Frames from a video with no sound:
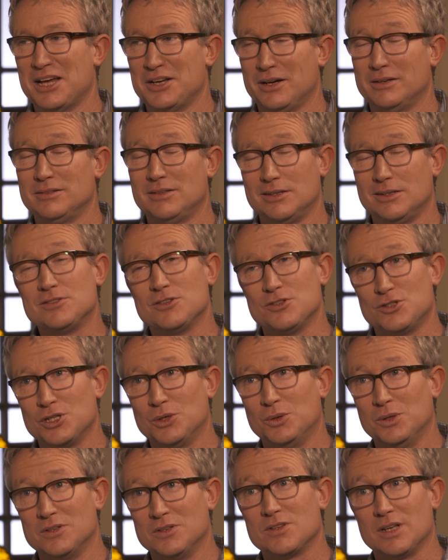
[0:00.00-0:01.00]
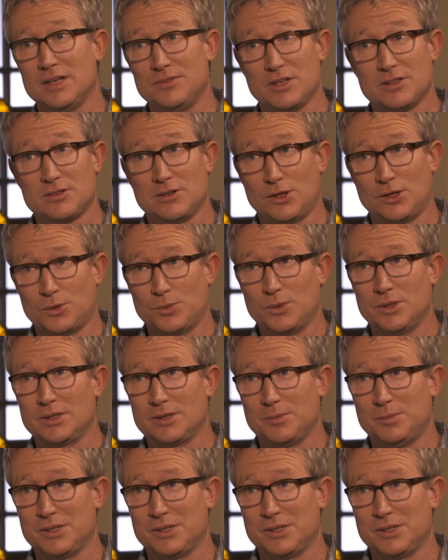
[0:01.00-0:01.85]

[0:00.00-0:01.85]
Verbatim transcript: know that it's a tool that saves us a lot of work